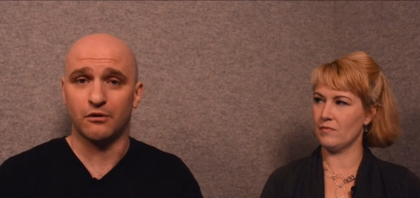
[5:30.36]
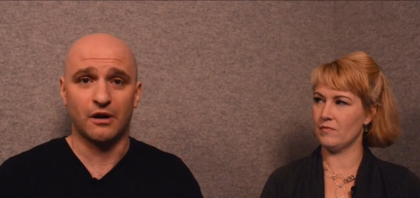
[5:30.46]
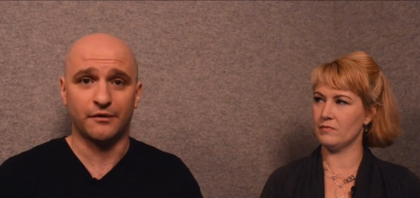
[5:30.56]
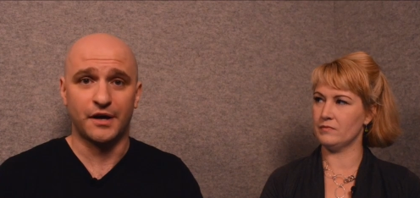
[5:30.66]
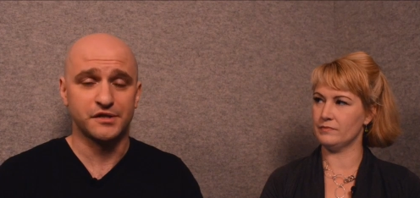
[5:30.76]
Speaker 1: a
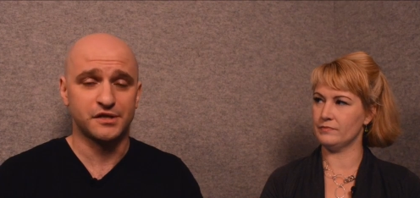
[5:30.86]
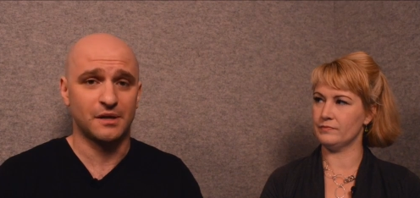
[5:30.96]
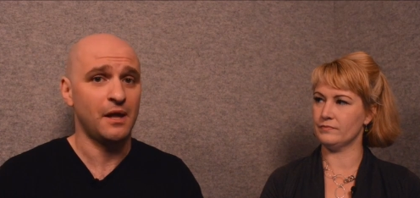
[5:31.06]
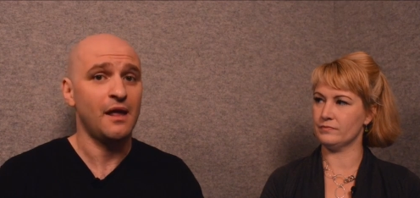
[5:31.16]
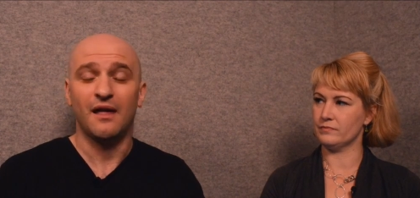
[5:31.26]
great
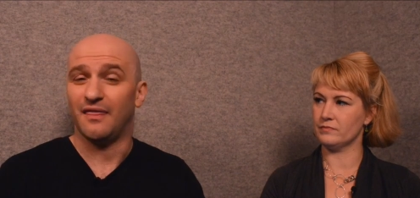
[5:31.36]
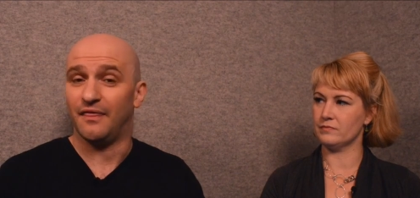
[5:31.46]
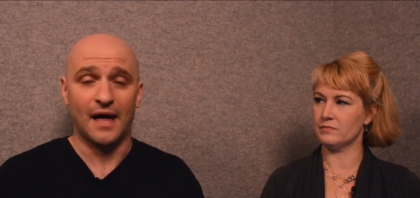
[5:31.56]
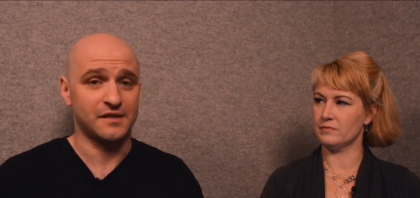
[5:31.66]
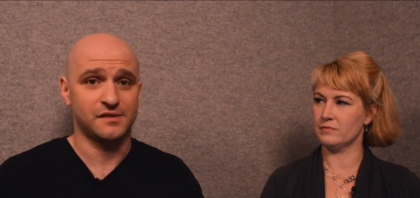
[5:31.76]
relationship,
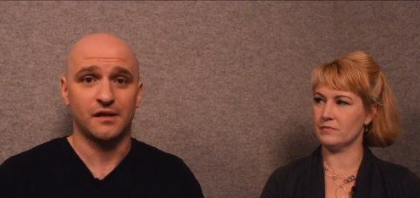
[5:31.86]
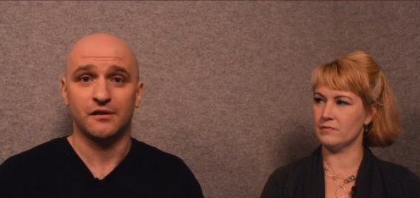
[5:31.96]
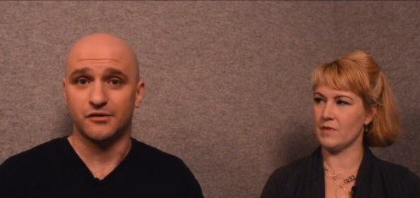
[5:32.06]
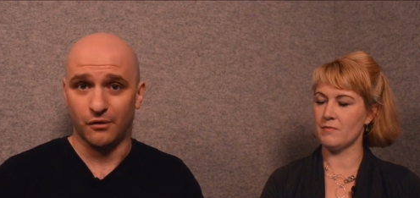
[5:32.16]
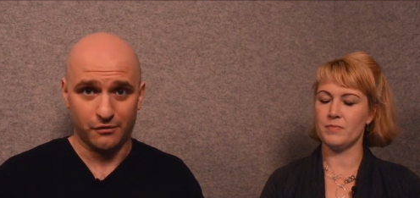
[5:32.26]
that's
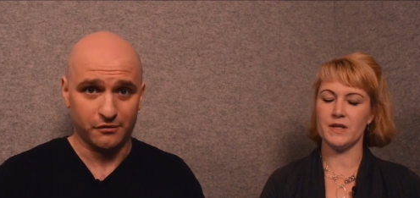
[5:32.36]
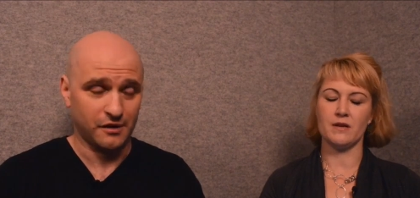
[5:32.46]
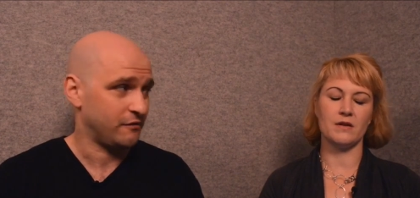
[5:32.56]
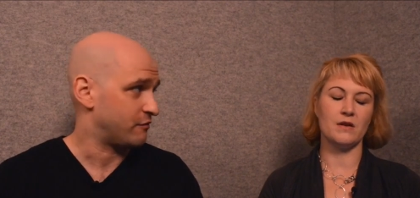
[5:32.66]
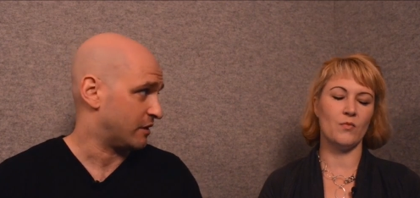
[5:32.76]

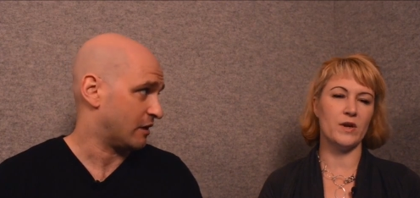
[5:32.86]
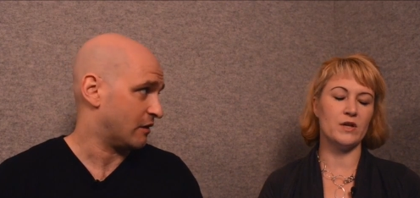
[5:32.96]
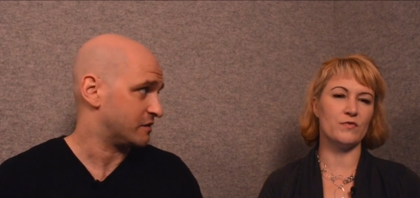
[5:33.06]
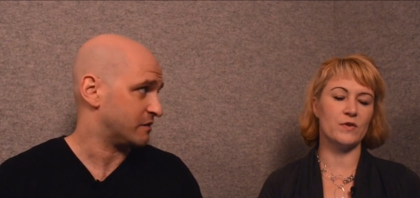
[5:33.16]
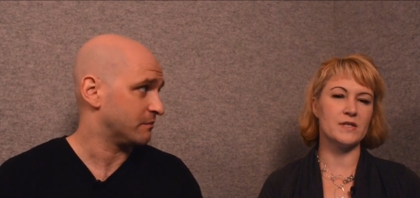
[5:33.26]
totally but freaking when
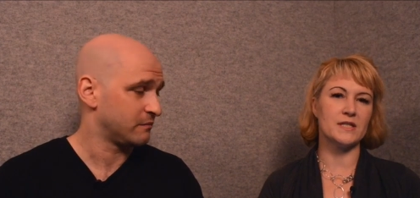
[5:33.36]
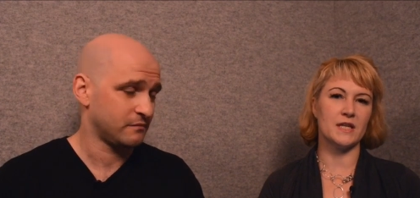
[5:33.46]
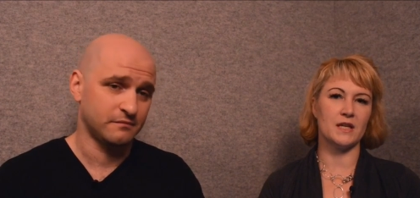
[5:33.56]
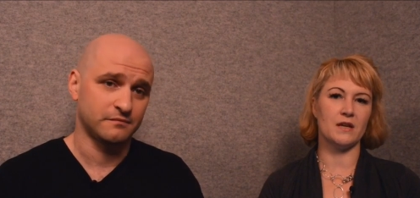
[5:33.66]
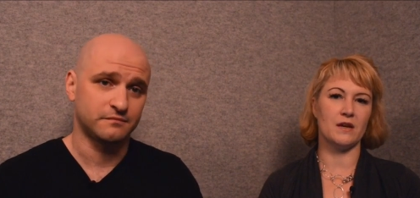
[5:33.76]
you're
Speaker 2: first
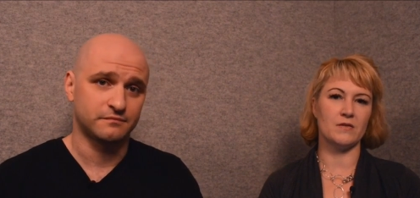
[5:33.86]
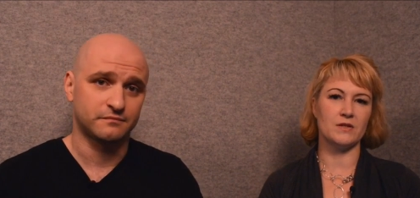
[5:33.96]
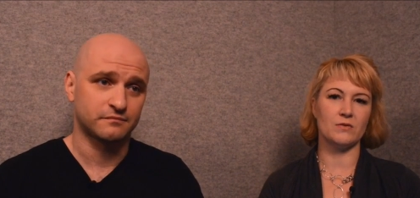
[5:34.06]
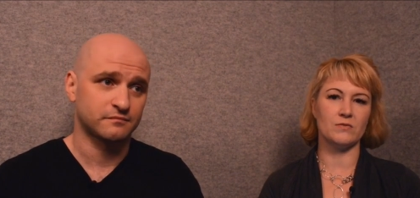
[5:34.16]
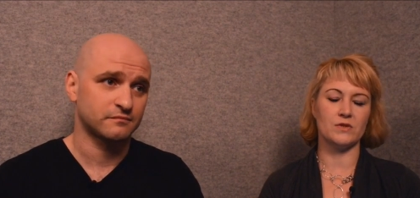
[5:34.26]
dating,
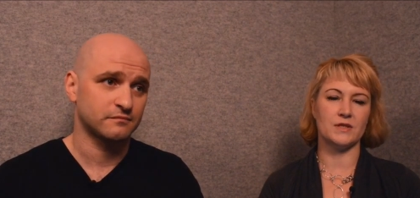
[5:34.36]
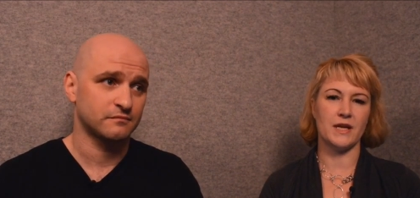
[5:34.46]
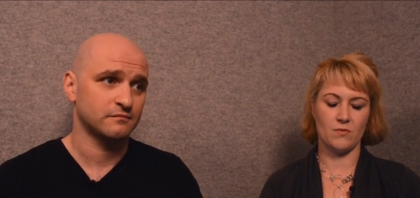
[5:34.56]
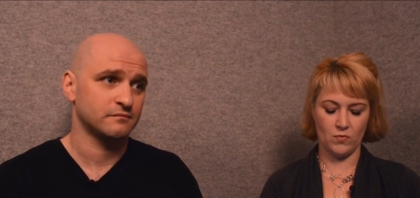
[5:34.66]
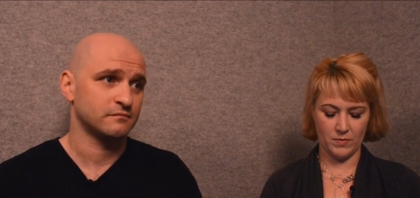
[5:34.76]
don't
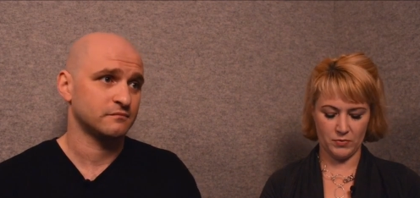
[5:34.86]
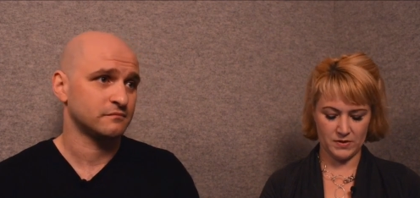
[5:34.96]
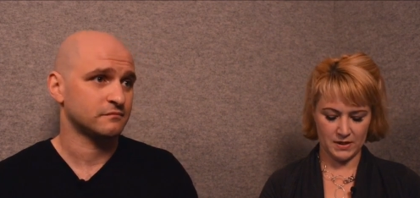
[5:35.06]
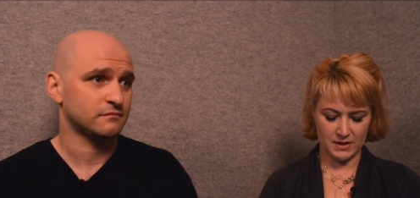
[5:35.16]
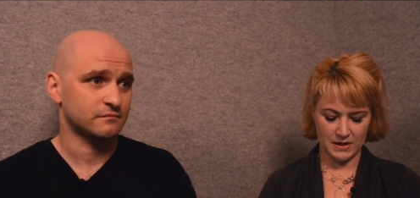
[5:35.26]
take one
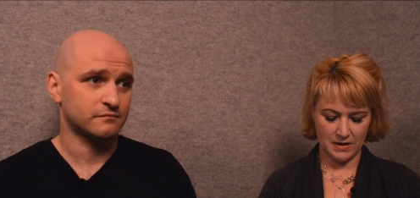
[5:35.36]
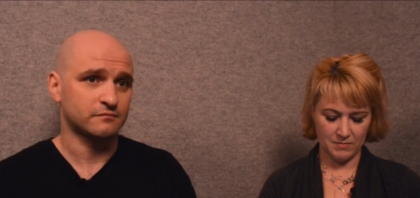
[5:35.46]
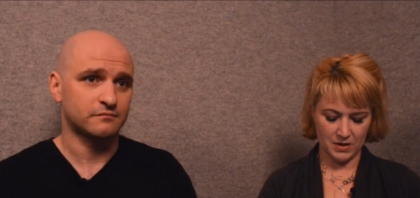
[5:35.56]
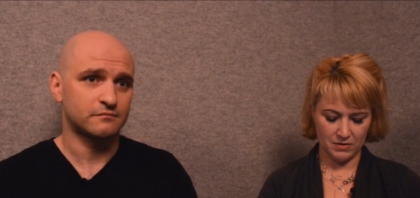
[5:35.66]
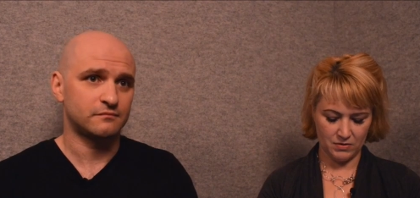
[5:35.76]
person at a
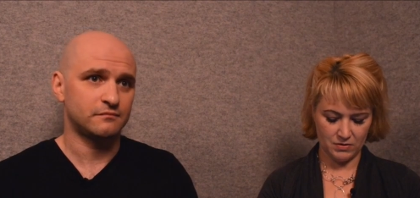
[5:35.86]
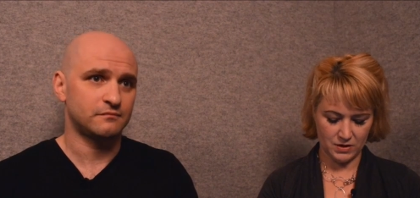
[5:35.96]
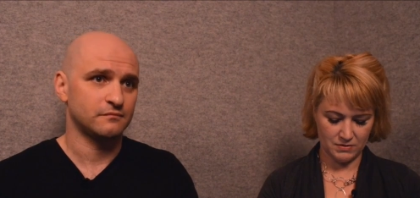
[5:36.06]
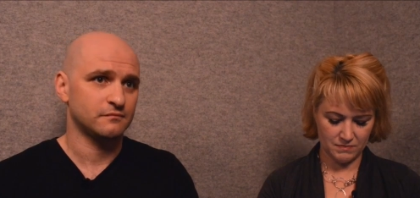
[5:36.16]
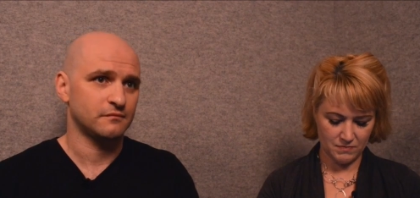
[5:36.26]
time either.
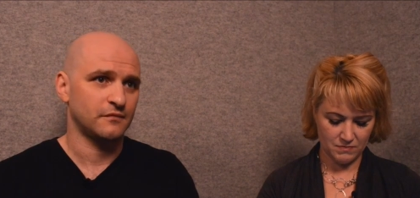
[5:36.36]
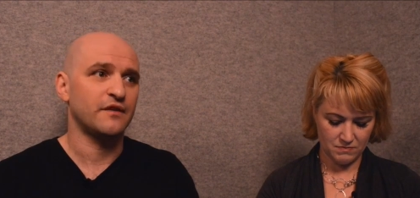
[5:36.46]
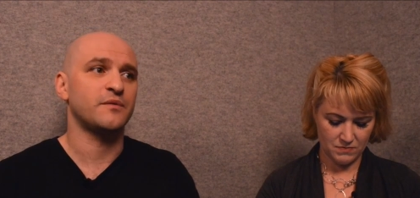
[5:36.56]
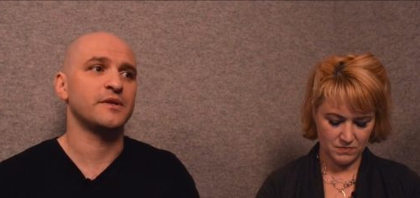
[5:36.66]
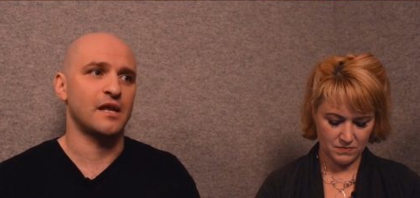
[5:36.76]
Just you
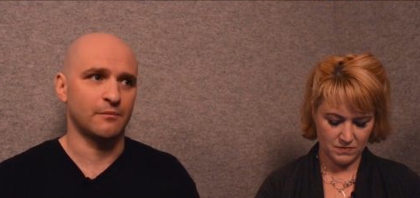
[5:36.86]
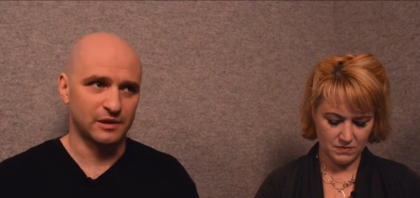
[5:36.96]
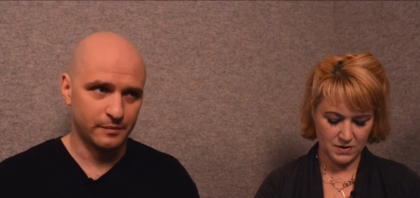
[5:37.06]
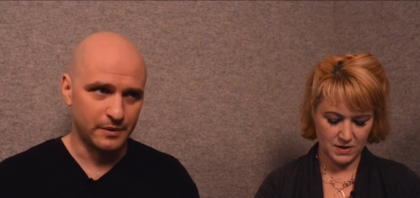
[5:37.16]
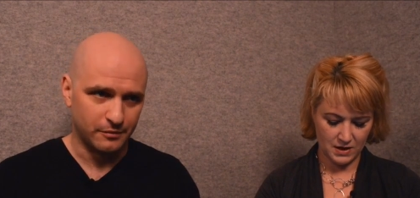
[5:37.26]
have to be dating
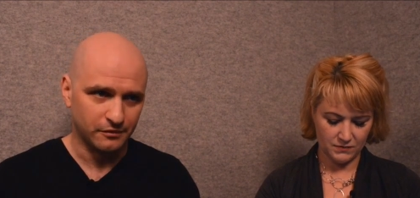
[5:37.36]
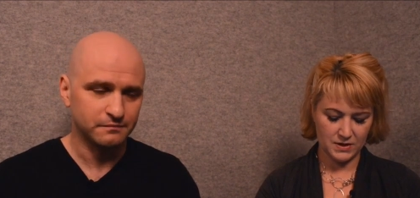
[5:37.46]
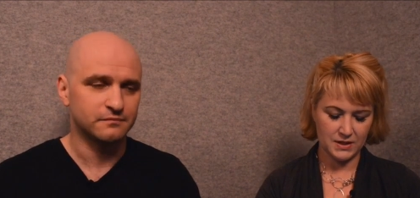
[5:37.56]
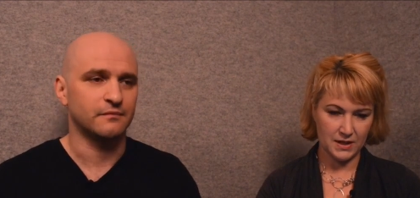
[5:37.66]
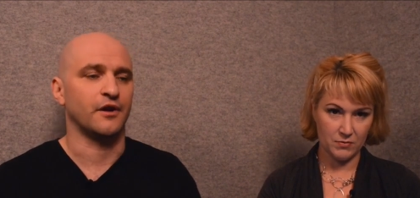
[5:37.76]
multiple people. You have
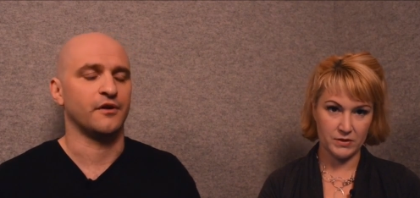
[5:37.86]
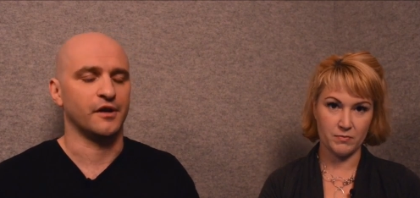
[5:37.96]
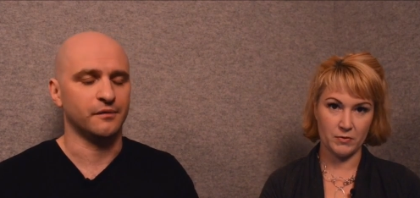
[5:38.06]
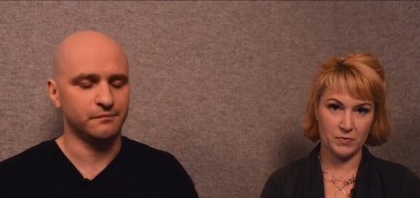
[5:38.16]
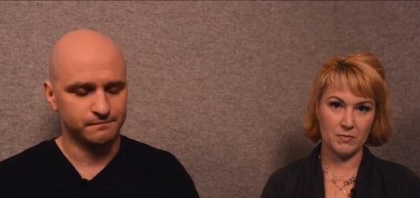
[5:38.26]
to date there
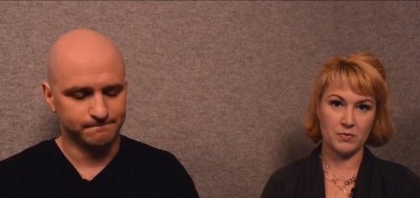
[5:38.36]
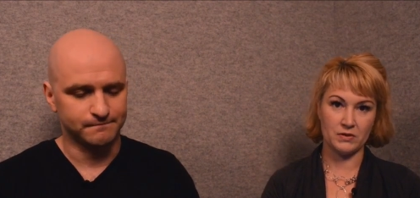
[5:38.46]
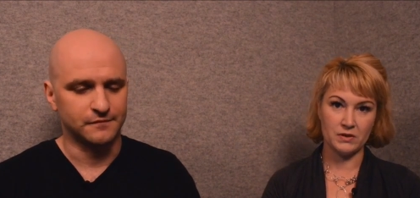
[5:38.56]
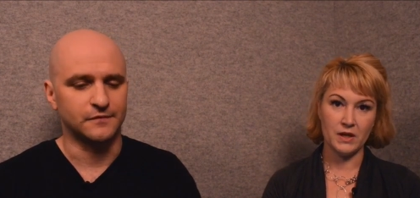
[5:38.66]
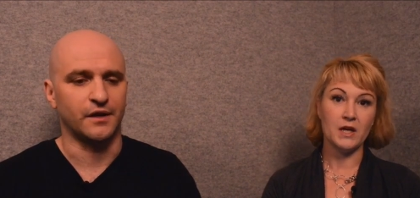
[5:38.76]
multiple
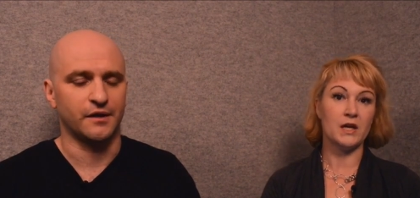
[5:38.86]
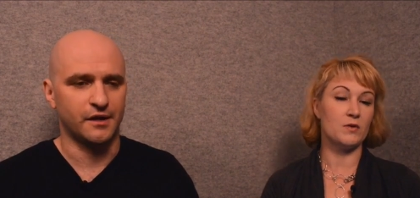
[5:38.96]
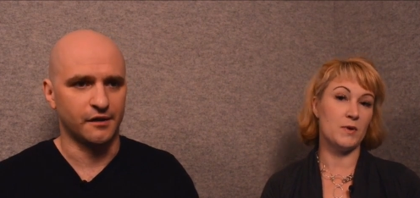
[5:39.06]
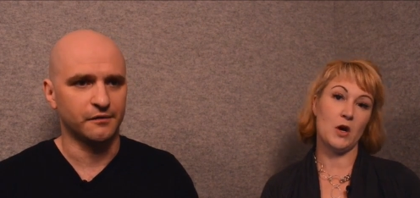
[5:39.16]
people. Good you have to